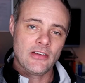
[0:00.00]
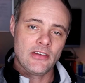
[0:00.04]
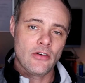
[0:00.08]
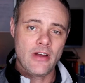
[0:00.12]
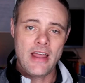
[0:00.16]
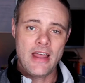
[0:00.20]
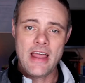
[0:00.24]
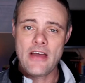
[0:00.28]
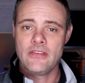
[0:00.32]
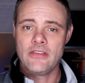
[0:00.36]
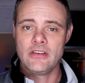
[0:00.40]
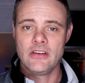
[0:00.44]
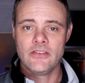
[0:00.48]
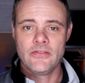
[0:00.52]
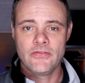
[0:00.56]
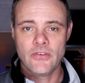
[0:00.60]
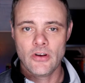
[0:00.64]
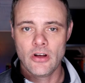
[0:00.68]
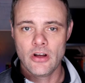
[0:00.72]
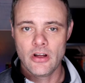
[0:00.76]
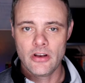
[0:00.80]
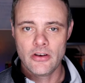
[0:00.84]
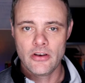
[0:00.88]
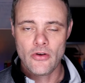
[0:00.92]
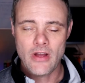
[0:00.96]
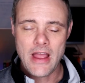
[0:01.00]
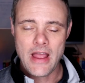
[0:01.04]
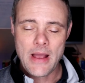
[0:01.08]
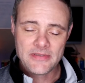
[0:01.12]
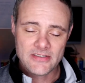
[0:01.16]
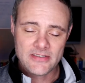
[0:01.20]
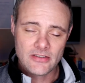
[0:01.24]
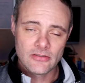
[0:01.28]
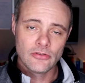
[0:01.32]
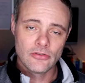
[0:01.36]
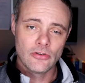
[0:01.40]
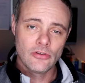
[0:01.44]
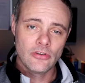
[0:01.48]
and don't have any fun. No,
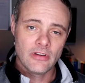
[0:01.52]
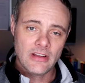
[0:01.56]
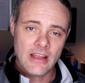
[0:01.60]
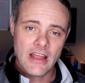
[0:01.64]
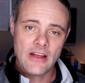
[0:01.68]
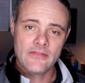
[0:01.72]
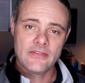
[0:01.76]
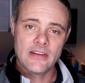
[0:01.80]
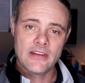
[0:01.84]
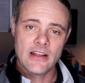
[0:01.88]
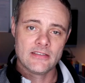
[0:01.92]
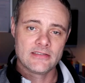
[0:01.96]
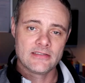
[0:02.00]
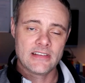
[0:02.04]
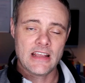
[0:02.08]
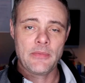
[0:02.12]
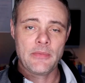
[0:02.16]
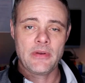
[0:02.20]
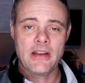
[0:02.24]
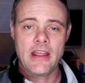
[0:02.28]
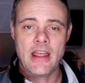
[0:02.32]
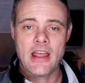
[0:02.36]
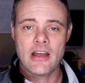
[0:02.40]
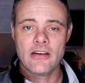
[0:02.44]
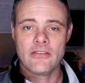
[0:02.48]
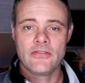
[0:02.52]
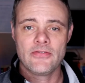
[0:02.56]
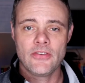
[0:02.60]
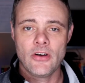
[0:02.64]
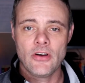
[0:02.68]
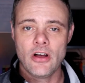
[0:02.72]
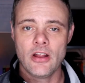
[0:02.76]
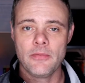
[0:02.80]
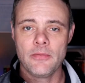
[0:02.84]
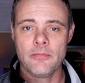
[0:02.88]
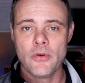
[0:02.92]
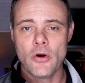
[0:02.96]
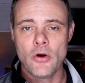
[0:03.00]
absolutely have downtime and have
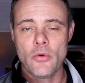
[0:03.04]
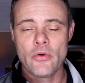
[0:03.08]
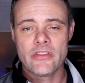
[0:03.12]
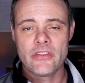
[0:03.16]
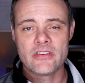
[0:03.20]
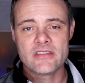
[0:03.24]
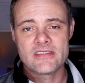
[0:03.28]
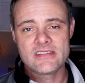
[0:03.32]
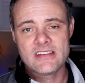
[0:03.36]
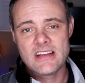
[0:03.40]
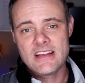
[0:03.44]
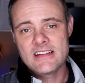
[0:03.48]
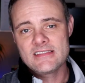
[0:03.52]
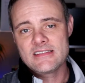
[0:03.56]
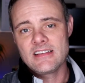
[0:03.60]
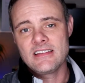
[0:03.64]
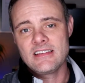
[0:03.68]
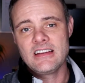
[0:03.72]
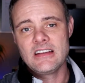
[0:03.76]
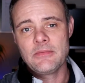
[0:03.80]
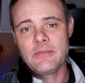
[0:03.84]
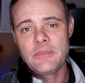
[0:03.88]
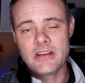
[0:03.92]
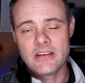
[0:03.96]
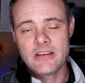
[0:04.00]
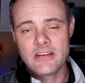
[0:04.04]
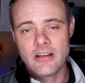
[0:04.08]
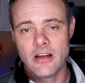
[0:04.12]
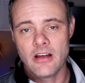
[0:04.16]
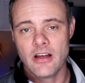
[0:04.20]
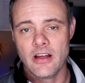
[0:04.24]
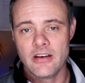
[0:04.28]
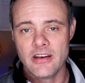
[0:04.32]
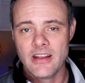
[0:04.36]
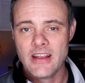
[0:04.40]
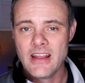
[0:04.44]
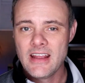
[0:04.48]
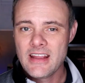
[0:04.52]
fun. But when there's things that need to be
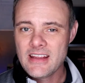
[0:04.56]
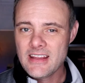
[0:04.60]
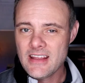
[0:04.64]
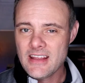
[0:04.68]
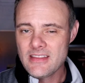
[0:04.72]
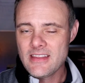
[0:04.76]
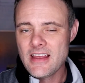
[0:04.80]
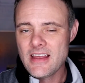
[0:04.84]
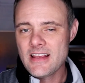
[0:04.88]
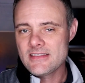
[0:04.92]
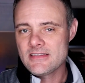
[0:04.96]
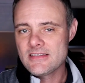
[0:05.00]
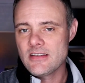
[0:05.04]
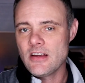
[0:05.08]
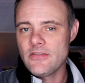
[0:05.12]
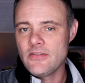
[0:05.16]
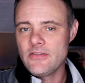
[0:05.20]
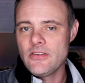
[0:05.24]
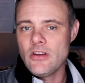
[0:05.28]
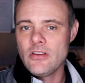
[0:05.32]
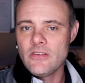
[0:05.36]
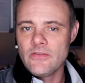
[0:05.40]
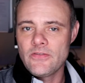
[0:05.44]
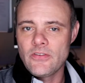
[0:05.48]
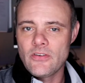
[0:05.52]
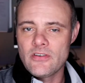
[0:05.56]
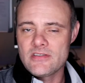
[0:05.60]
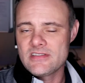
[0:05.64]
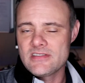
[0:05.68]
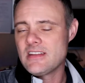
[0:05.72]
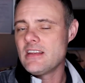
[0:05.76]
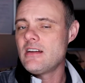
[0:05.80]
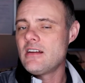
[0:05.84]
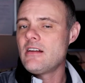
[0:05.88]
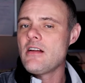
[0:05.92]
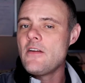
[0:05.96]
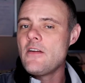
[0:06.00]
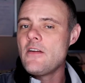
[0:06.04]
done, get that stuff done
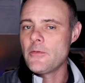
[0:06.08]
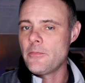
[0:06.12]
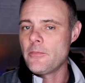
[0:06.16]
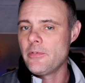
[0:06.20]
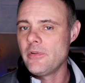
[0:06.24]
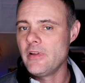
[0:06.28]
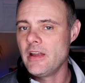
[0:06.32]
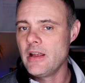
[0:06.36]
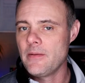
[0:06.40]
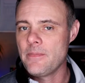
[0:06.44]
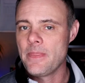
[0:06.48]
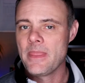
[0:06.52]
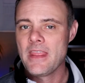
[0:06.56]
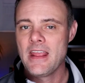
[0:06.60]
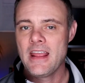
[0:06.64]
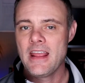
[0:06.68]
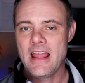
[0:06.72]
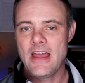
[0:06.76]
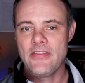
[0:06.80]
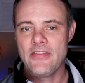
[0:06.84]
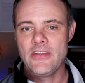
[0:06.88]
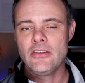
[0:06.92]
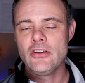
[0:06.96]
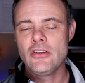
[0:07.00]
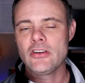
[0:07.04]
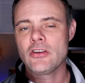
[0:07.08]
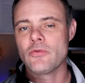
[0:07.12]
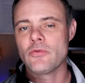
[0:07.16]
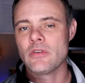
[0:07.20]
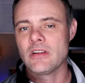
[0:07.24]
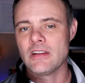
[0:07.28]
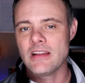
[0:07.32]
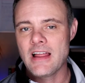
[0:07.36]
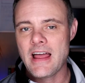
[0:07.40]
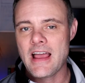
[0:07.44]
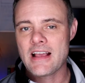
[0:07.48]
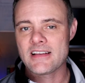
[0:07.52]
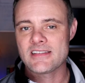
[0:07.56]
first, get your plate, and then you can
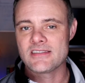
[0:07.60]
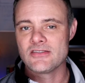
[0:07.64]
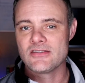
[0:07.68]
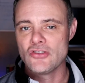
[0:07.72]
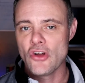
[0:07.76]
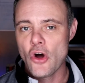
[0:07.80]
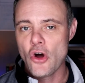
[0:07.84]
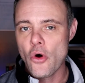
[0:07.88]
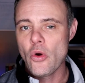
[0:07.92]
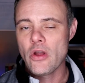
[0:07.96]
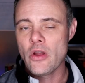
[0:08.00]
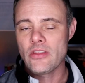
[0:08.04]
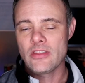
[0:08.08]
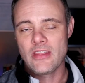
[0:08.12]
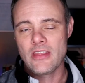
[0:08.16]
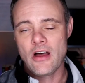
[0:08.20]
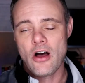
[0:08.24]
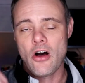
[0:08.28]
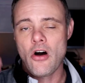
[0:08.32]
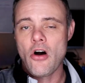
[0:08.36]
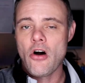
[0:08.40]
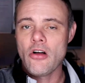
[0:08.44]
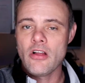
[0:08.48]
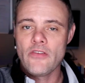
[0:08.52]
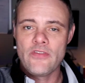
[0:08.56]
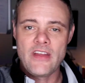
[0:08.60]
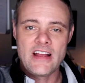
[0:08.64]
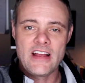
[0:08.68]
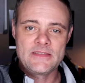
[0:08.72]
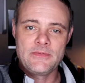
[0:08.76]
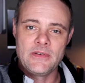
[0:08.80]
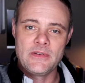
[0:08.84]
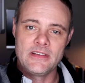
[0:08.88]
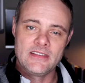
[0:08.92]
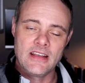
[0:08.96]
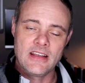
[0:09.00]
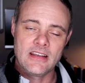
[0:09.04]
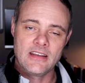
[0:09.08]
relax knowing that all of
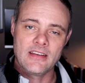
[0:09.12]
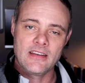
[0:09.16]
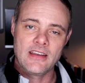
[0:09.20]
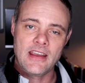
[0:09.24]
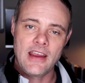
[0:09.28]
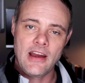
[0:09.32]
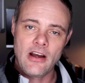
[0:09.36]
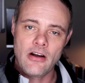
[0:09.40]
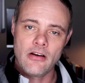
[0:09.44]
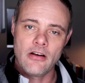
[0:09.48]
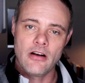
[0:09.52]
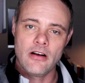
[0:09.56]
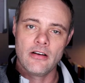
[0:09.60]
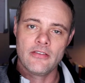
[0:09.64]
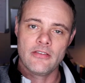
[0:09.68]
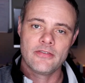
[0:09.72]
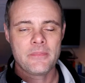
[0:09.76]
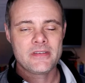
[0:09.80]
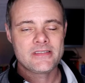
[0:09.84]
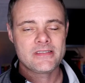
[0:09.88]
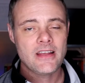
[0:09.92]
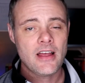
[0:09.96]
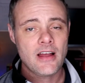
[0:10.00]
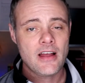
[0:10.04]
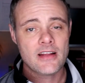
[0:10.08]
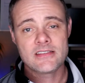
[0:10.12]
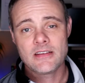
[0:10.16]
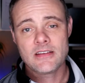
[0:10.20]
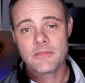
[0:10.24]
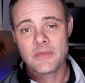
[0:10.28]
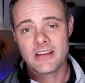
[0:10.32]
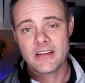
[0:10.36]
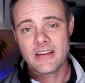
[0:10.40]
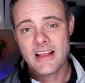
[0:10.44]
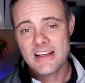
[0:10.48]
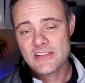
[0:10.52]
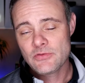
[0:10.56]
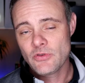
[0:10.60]
that's been taken care of. Besides, I
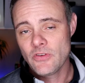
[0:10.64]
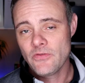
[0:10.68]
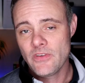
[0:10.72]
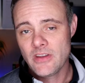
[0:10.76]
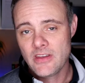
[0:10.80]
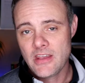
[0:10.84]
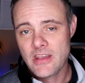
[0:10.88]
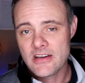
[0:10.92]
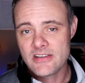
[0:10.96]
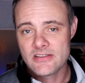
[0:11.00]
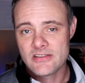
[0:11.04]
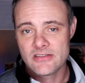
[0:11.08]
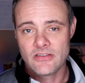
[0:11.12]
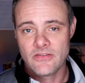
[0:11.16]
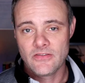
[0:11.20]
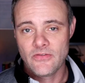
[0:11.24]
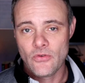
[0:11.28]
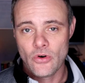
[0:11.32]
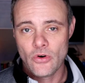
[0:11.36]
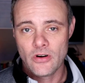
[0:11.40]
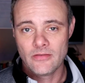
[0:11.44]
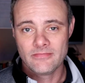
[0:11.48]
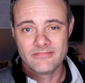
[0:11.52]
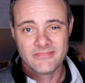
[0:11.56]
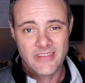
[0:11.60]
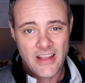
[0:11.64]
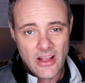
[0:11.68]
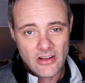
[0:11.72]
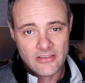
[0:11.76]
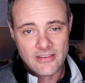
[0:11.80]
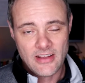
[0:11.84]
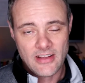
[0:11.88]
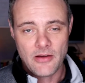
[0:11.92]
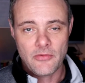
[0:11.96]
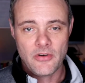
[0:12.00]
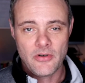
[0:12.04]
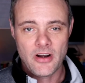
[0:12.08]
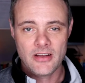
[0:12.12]
mean, that's what vacations are for,
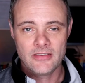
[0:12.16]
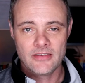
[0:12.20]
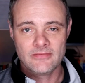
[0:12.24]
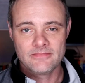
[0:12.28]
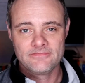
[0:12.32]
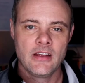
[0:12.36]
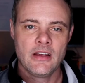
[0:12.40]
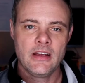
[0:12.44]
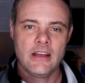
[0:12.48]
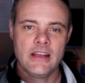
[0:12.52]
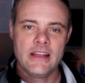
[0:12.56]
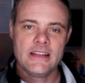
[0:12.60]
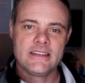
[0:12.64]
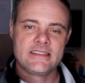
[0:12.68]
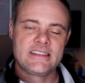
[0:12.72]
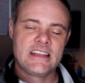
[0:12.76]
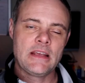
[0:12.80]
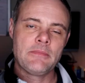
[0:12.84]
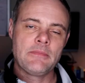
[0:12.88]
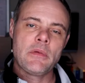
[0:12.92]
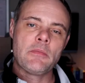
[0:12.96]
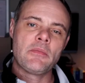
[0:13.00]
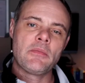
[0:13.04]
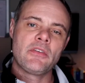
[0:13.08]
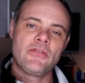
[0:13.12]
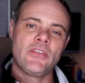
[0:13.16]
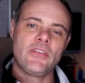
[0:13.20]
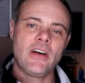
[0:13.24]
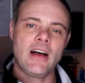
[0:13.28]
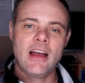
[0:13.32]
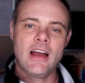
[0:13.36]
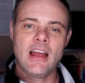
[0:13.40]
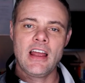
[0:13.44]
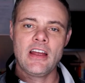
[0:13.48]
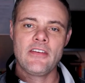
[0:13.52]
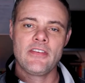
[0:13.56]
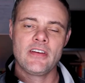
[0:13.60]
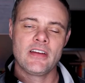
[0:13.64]
downtime, right? And tip number
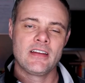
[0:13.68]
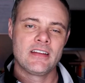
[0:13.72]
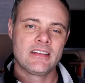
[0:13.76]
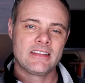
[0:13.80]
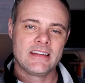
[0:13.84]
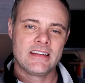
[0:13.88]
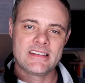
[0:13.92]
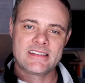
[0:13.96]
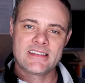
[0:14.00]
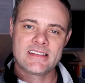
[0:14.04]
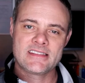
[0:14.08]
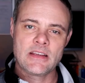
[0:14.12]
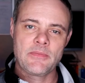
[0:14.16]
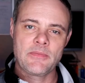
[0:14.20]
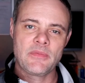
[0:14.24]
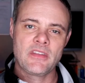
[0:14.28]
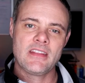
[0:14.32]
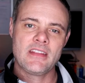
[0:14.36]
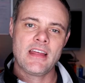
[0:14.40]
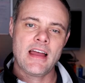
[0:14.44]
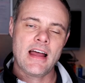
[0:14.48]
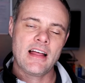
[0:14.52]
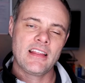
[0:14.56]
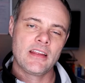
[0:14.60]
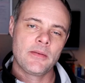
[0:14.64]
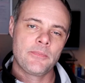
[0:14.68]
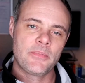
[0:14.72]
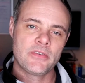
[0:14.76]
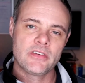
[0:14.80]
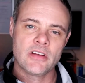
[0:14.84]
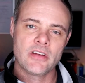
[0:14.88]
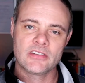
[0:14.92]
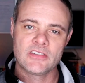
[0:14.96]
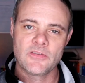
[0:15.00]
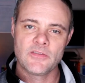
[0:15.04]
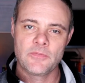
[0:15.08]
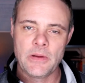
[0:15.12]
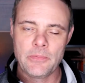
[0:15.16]
five, this is something that highly
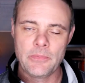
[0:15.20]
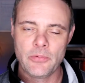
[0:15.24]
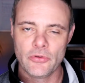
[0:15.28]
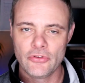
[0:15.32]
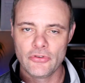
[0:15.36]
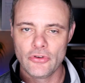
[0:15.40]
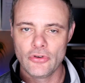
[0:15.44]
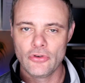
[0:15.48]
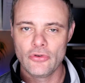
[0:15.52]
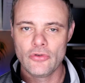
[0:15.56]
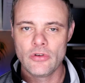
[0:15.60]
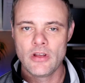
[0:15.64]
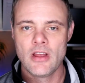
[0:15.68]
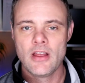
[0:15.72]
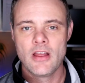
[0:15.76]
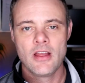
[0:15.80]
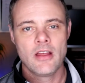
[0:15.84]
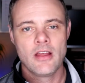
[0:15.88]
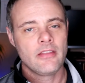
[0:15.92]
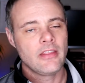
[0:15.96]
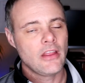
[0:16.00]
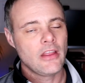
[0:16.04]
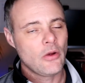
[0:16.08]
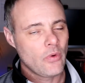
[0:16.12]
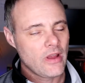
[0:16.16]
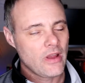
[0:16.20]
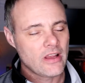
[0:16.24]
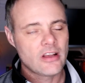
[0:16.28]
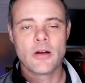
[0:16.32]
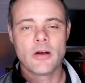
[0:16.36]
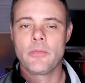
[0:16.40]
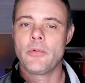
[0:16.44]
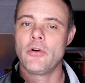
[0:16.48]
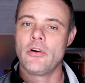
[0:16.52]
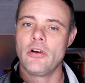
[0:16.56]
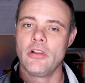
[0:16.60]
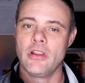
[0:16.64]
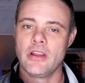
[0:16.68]
productive people do, they wake
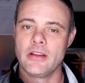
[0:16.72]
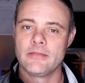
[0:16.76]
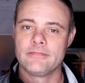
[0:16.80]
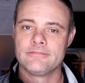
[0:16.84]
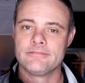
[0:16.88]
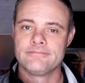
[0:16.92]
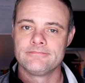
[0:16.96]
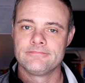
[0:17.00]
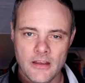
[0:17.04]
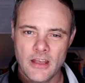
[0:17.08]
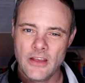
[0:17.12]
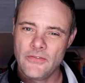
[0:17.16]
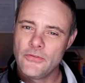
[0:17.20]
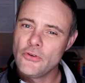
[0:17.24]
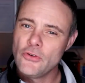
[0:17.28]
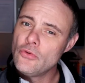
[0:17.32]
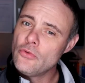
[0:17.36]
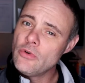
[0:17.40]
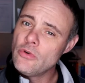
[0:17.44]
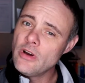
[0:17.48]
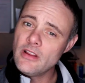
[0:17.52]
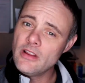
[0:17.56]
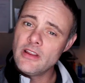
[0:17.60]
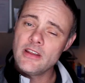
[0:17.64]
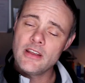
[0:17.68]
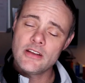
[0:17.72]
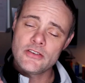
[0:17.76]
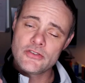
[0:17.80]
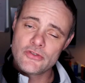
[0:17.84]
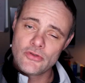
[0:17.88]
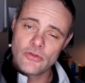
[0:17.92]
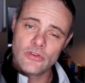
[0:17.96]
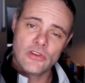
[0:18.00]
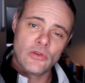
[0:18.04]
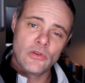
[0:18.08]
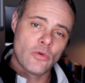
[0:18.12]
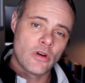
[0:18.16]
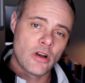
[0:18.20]
up early. If you really and
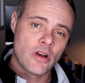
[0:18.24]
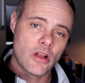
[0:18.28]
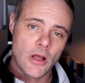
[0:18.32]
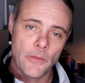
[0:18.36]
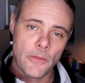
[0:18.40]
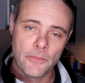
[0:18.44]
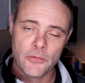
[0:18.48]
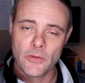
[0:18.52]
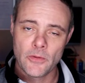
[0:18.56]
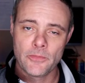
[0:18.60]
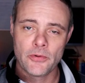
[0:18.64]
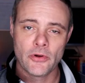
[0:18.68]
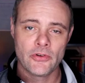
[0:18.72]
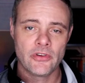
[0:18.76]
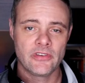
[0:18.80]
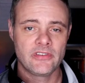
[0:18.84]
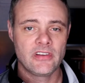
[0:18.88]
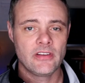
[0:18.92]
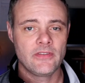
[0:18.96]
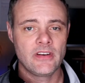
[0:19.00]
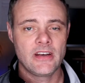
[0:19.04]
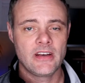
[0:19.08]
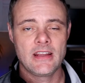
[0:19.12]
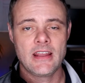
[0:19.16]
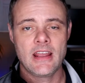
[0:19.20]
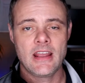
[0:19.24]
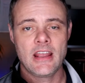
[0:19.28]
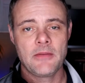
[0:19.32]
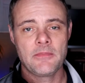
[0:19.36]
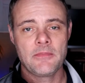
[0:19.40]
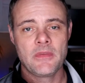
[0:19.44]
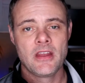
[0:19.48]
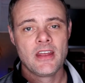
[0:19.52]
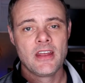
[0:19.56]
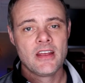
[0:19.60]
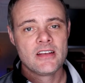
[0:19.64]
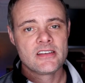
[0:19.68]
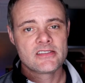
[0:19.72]
truly want to up your productivity
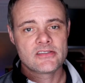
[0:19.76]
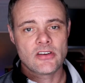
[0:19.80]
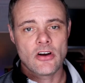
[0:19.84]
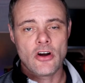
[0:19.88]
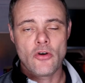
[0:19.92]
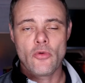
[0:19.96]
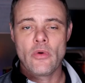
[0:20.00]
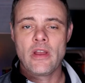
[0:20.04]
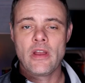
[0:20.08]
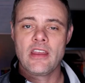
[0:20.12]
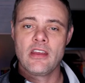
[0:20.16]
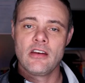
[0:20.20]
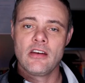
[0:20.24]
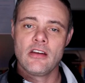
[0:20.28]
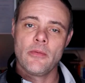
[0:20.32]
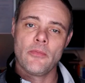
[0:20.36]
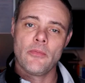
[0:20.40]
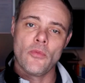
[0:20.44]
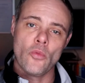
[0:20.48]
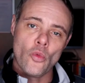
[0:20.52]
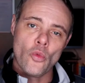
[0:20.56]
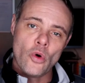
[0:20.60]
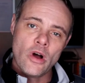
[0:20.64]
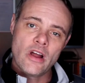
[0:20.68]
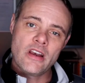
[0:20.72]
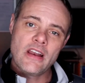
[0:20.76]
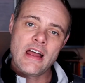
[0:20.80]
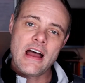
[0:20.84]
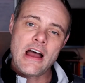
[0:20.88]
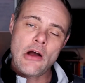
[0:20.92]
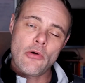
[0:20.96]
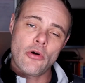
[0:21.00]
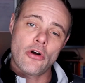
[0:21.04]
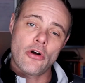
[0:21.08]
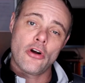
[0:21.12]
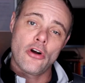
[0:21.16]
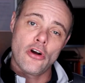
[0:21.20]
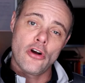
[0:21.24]
game, start waking up one
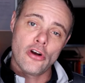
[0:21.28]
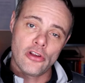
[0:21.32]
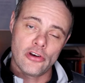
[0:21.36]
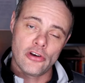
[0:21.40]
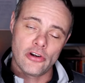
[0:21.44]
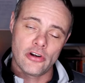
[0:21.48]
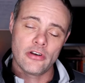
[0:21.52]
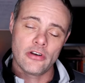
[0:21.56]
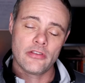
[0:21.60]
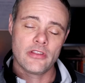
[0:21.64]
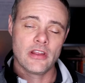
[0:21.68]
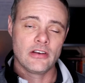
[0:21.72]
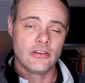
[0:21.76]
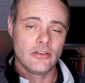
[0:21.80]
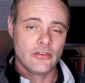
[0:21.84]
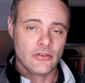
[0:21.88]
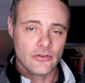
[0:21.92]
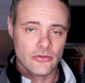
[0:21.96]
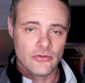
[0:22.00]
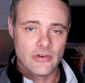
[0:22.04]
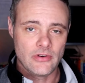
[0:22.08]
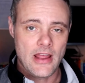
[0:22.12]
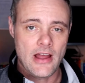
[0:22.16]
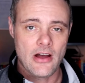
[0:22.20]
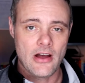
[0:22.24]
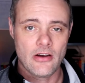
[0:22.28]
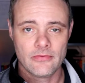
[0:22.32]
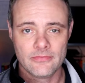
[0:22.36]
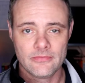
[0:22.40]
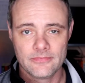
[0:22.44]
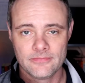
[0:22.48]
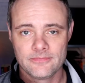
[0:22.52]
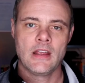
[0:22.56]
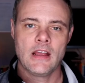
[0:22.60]
hour earlier than you do now.